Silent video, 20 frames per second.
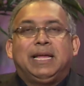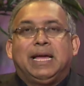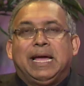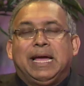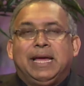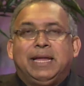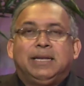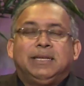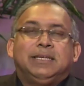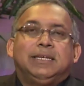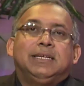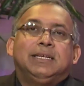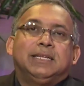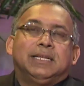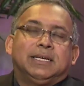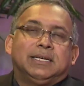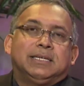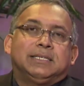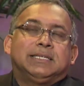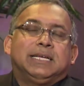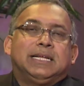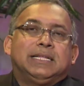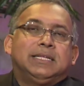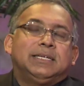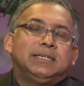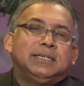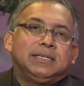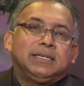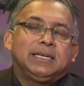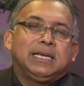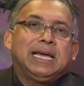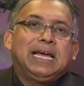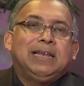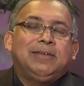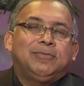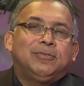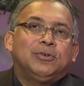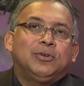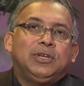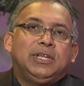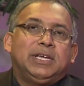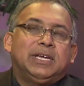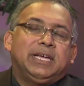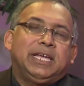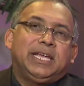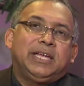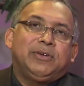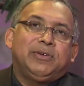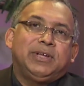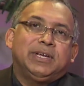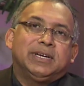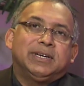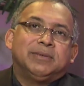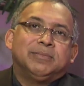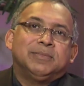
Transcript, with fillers: and in the Southern California area.